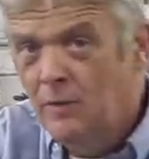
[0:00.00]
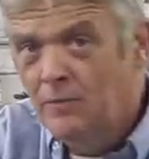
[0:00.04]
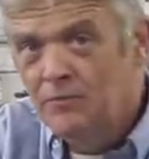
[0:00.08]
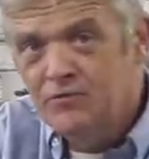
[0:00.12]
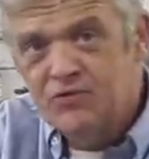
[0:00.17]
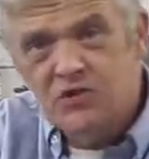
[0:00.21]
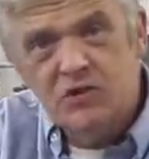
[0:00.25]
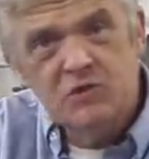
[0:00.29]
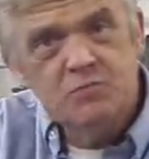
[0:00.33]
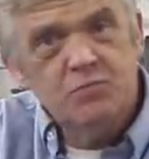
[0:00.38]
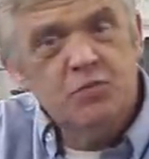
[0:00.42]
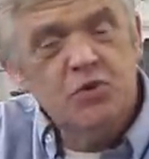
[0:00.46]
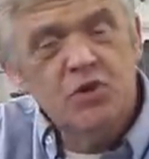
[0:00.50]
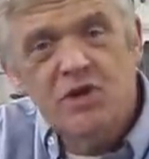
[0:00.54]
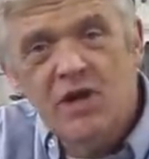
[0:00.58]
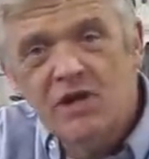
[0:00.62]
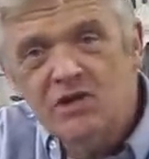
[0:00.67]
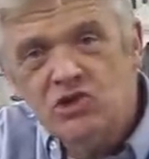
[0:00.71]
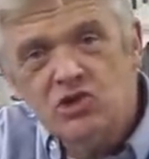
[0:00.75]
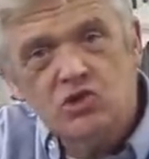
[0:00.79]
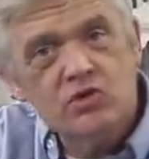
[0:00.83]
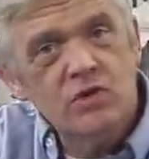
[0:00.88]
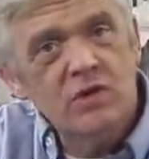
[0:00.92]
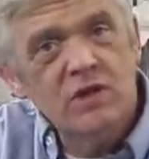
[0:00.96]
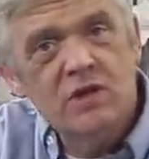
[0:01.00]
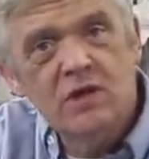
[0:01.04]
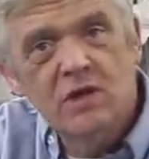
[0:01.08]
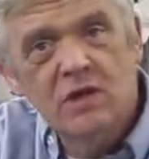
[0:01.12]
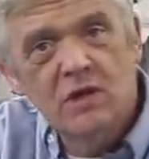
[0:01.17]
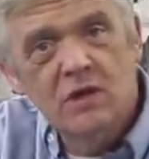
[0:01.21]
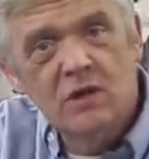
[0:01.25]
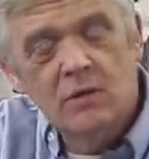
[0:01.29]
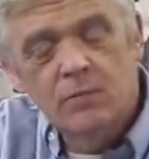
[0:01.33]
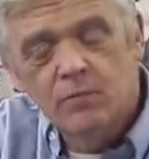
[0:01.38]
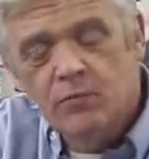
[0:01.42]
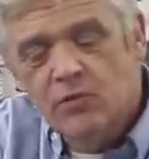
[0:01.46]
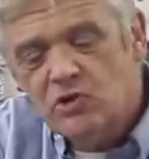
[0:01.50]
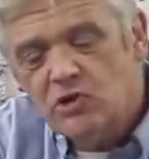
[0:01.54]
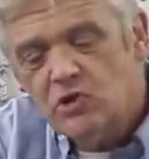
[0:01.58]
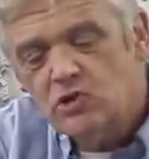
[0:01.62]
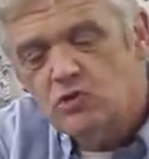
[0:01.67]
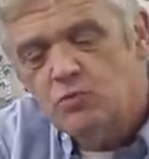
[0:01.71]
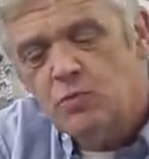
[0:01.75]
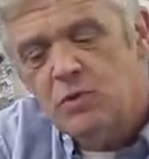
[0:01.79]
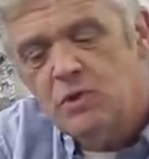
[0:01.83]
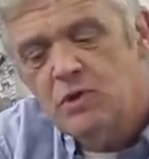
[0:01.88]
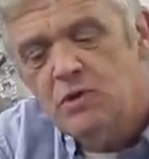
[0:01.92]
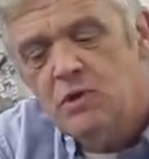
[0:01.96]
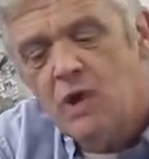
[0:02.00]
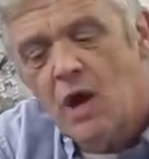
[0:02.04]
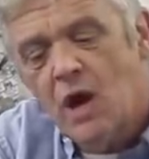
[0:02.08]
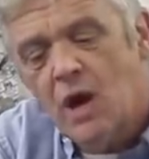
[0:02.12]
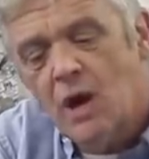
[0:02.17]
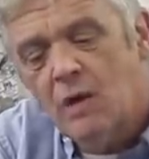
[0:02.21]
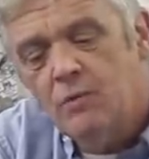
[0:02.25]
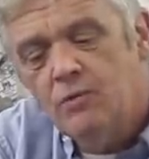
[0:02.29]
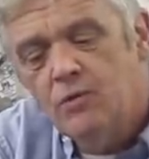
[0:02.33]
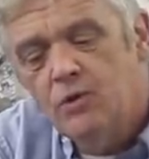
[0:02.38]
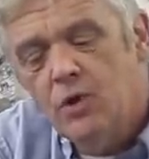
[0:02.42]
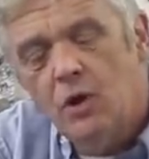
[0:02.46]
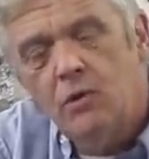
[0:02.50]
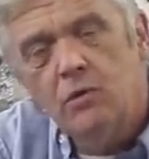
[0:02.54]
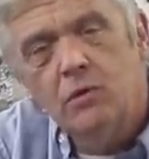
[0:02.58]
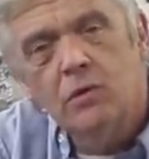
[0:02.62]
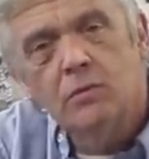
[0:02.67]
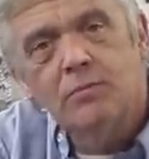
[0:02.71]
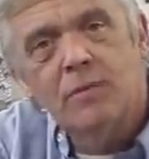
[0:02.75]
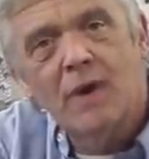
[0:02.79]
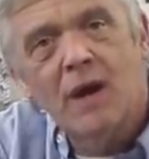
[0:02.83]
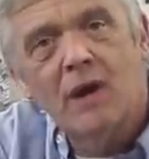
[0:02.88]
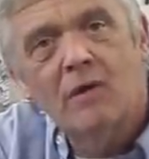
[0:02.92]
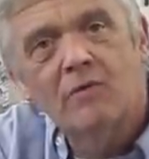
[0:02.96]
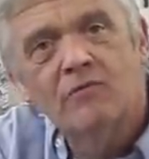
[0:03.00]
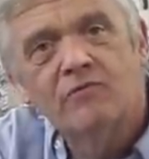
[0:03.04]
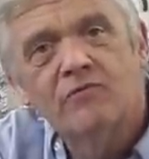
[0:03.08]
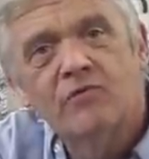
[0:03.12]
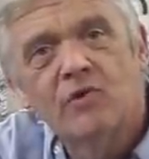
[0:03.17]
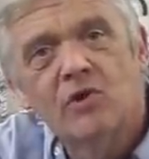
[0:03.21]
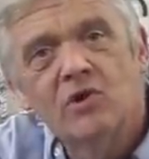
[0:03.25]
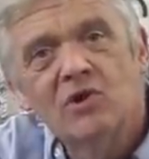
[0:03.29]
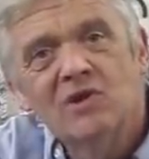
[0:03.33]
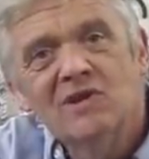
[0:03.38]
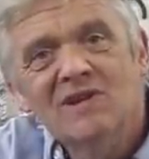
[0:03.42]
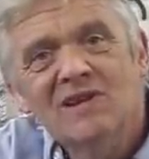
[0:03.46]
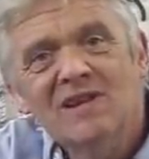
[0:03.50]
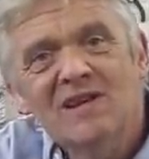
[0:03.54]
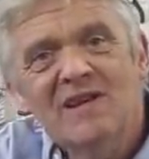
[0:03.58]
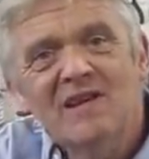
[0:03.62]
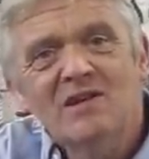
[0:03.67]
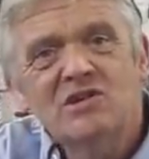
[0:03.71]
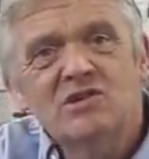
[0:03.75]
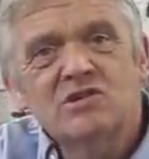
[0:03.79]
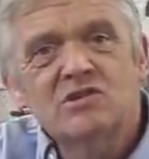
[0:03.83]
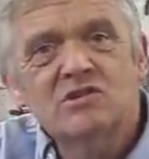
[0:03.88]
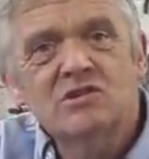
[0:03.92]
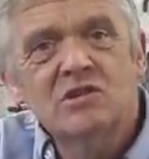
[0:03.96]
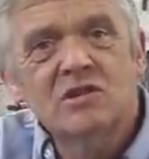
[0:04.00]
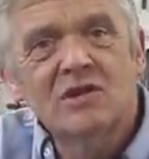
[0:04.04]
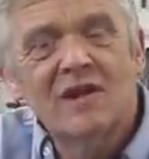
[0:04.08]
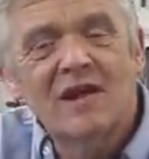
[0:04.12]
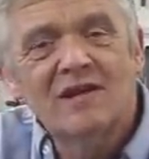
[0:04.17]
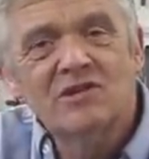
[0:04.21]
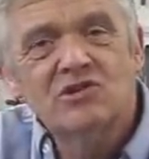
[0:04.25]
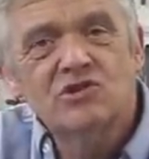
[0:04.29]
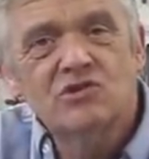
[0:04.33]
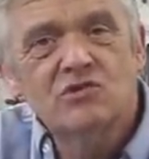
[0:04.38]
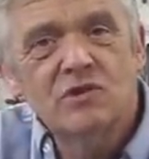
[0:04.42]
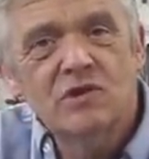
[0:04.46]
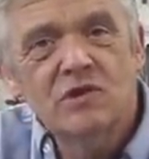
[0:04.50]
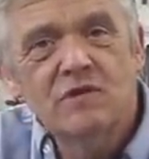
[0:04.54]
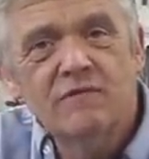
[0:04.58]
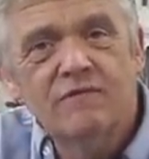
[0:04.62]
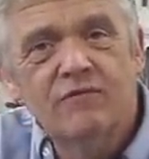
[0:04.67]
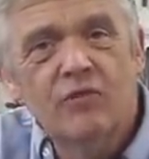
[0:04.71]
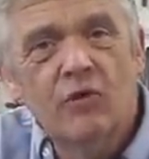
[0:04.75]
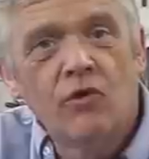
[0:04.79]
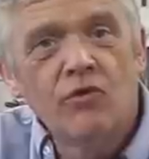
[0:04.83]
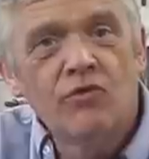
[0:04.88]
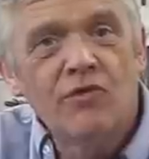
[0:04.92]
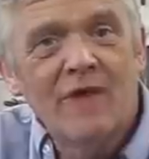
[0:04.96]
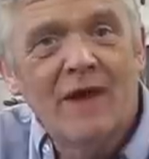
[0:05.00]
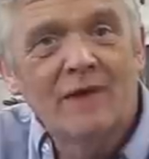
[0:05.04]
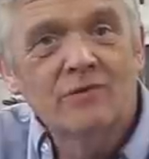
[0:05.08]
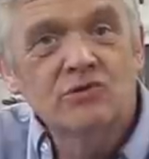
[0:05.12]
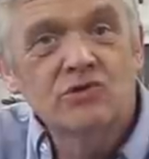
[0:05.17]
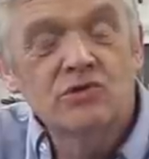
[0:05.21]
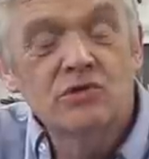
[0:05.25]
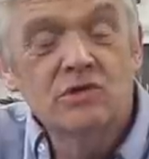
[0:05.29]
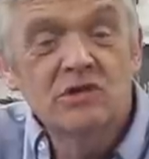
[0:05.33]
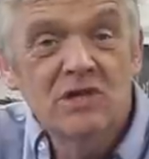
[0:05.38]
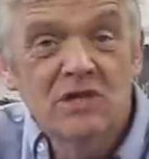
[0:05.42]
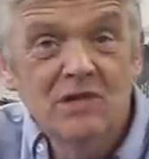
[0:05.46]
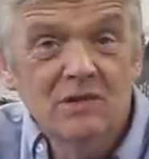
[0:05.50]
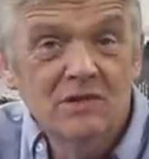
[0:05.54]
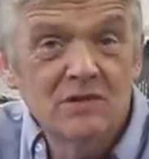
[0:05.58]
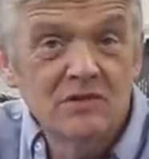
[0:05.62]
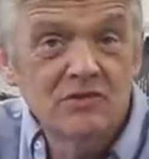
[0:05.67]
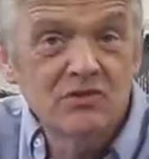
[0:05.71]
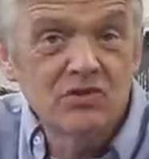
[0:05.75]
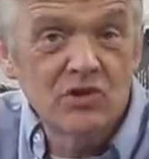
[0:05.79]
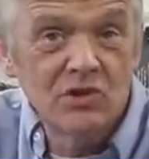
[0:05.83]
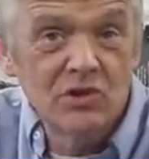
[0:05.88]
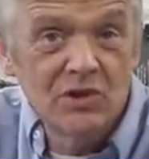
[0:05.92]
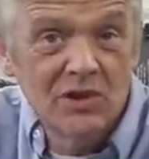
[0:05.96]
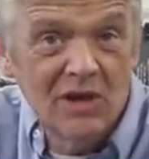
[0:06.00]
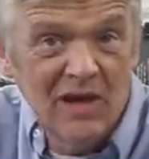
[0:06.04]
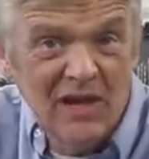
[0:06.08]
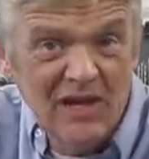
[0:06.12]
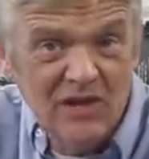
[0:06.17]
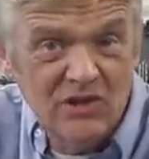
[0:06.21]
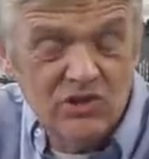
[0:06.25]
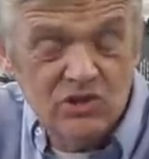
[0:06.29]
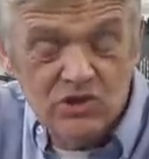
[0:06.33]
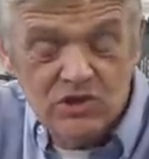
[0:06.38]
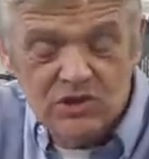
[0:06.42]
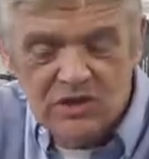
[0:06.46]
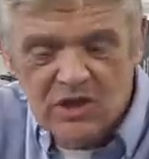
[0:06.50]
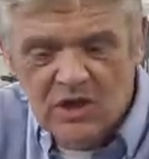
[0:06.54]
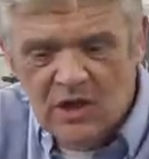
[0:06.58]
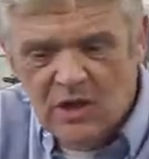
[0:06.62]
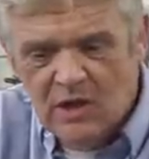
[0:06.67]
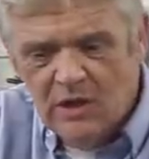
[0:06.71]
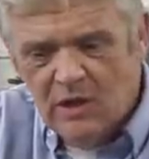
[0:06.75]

since prehistory. This has been uh, known about for at least the last three, four thousand years at least.